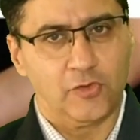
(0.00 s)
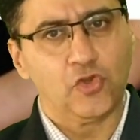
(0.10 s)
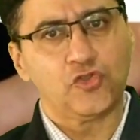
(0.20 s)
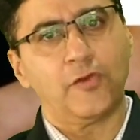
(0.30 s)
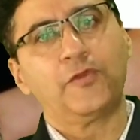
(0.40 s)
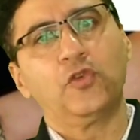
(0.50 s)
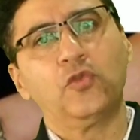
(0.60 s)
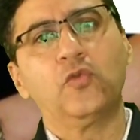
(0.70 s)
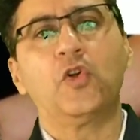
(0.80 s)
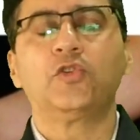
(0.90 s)
Those of
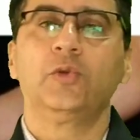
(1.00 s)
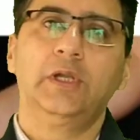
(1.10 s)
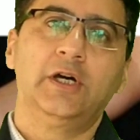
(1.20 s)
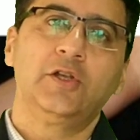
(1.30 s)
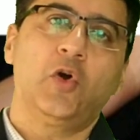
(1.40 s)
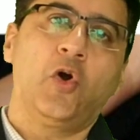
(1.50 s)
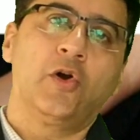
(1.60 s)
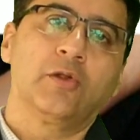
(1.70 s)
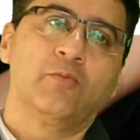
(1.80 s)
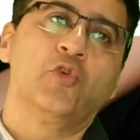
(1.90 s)
you who want to learn
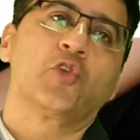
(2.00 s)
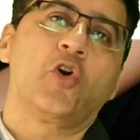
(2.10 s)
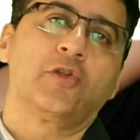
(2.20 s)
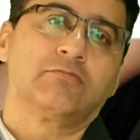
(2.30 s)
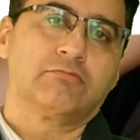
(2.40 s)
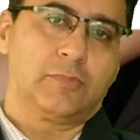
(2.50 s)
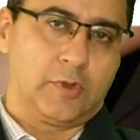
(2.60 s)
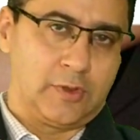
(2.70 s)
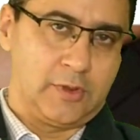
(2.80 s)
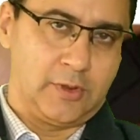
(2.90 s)
on, more on
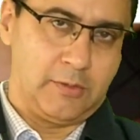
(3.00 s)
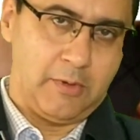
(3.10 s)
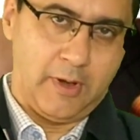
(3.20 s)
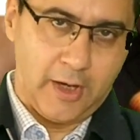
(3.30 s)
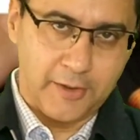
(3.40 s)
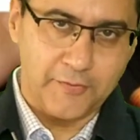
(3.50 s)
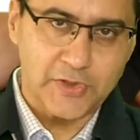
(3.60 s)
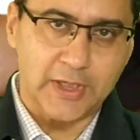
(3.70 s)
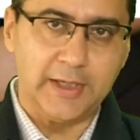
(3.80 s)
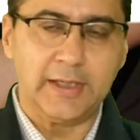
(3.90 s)
uh,
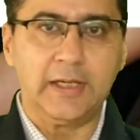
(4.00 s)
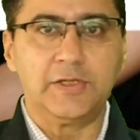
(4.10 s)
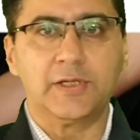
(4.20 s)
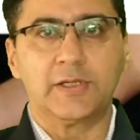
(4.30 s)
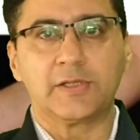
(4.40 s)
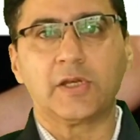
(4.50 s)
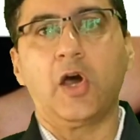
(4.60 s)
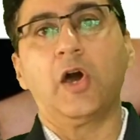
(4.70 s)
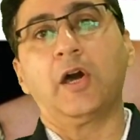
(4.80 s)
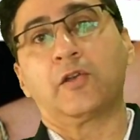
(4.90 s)
artificial intelligence
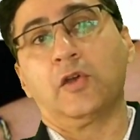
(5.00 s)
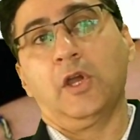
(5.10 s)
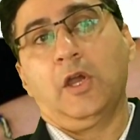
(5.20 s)
or,